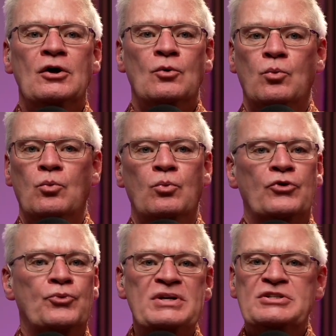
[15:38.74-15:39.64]
with
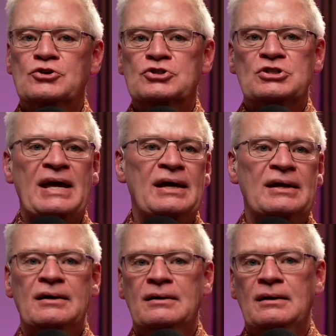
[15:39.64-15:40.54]
research
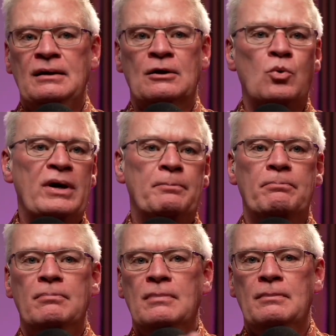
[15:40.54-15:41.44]
data, equip,
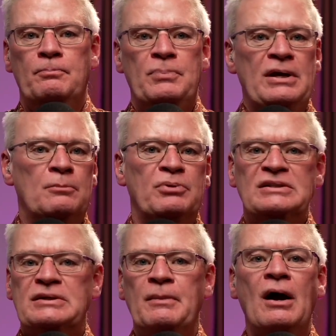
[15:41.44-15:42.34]
PM Plus?
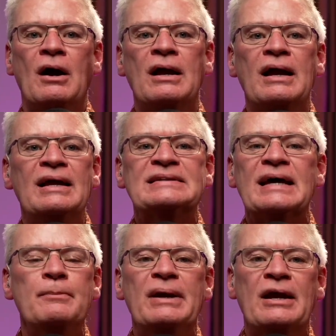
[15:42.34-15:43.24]
And is
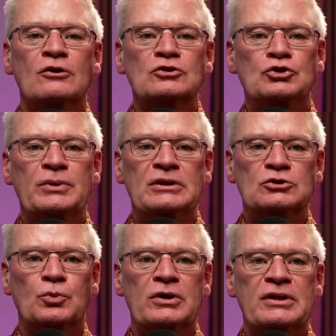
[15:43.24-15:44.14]
anybody else doing this
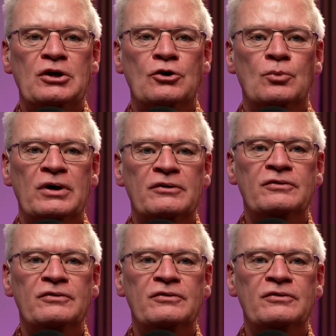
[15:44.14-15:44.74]
work that you're aware of?